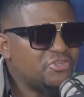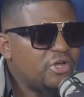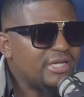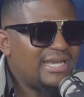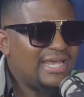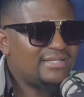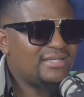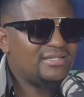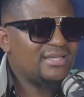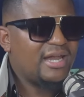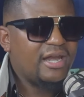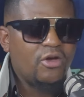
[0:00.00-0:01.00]
not
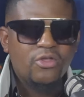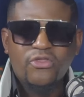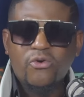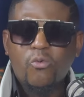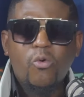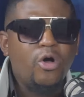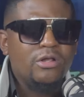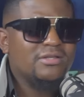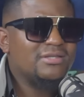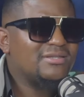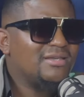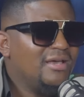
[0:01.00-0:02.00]
necessary on the
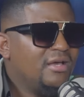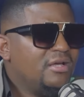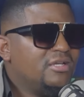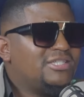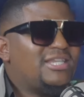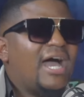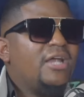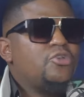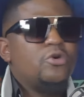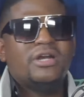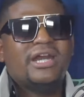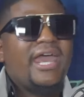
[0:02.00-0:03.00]
walls,
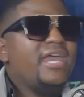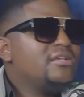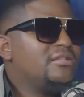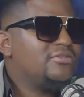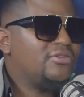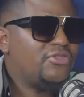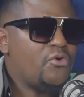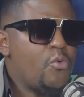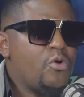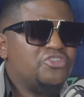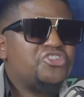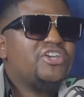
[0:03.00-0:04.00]
dado rails on the
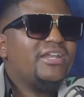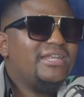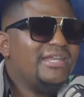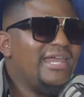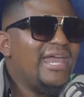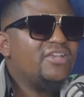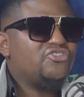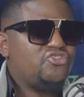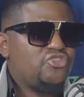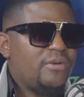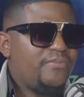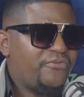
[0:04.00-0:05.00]
walls, chandeliers
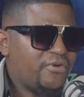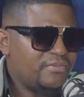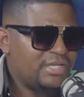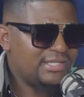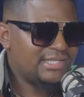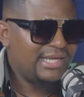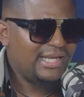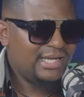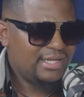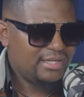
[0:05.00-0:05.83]
dropped from the ceiling.